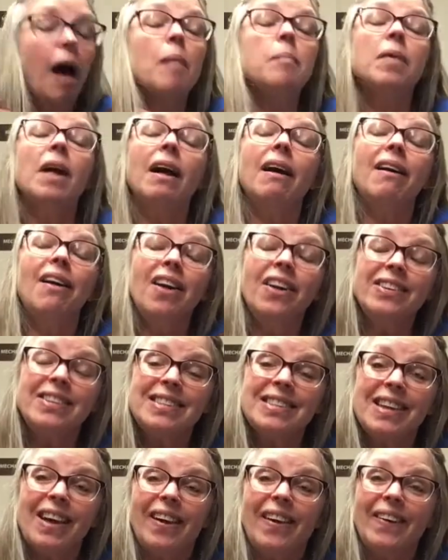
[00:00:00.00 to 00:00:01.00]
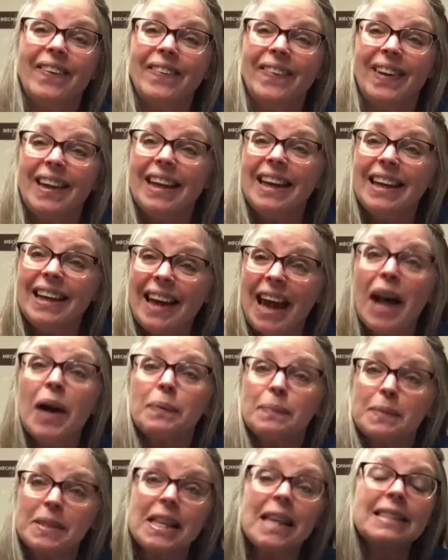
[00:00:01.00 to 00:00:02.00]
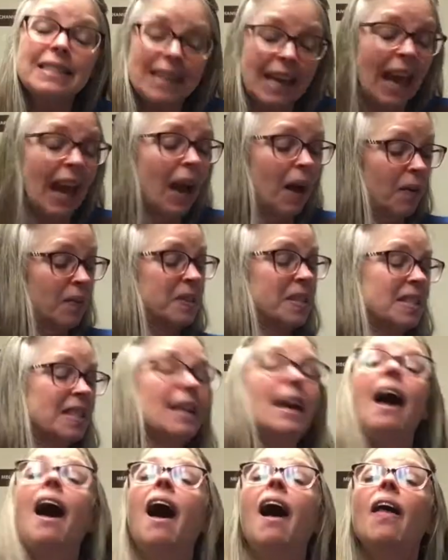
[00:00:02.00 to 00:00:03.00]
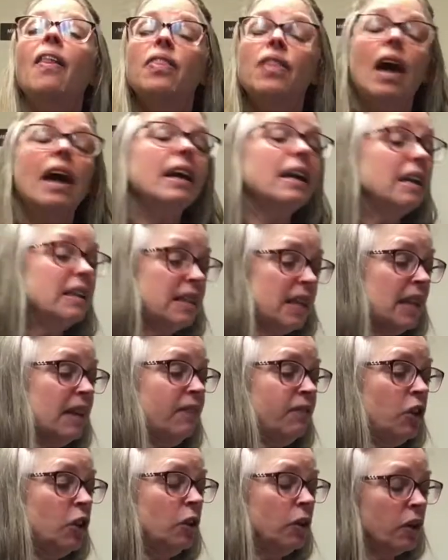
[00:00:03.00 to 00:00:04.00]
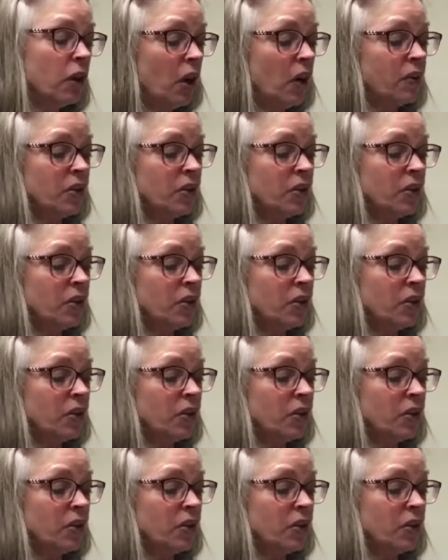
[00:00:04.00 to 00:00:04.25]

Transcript: but also it helps us count. And if you go